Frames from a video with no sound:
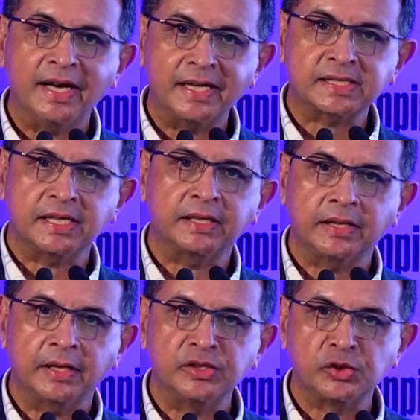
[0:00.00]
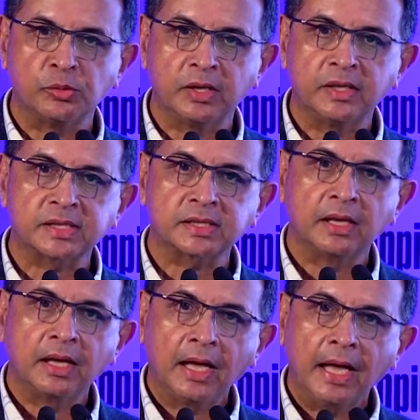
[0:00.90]
understand the consumers
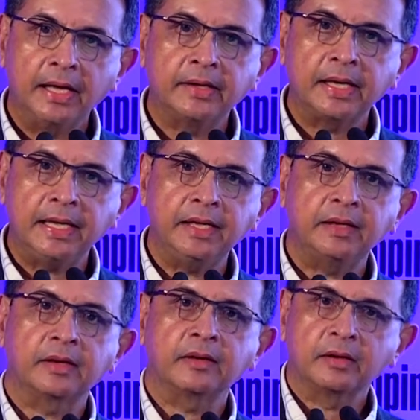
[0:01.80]
and really